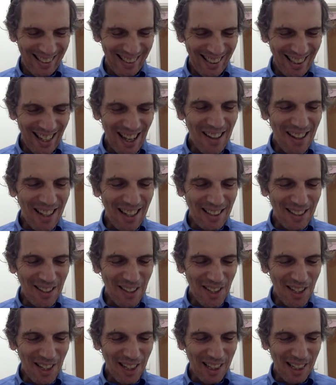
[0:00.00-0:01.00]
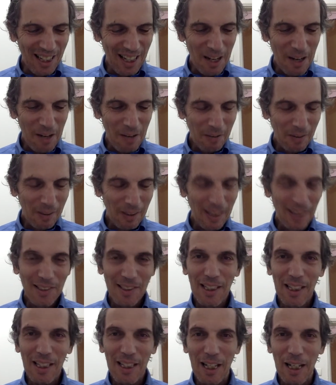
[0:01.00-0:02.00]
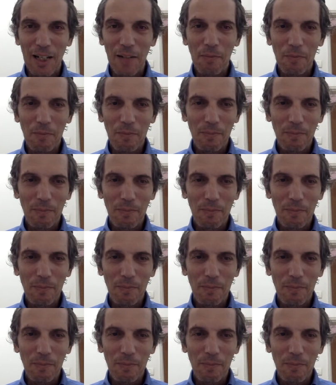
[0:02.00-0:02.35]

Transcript: now that to sink in. Sink in.